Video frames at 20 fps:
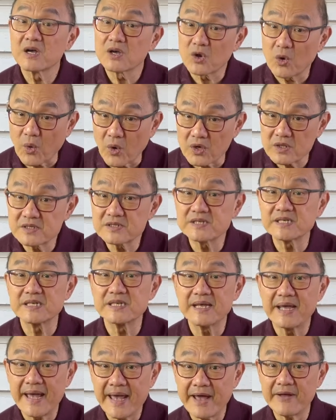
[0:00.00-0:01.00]

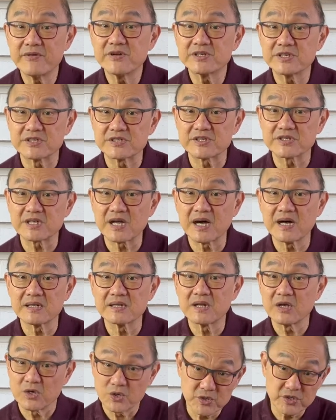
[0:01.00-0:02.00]
quality
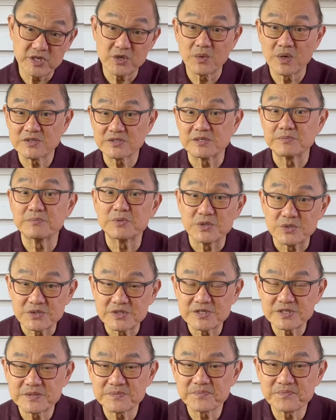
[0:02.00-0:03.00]
heritage-style Goodyear welted
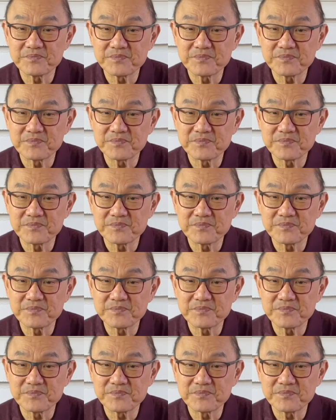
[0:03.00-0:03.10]
boots.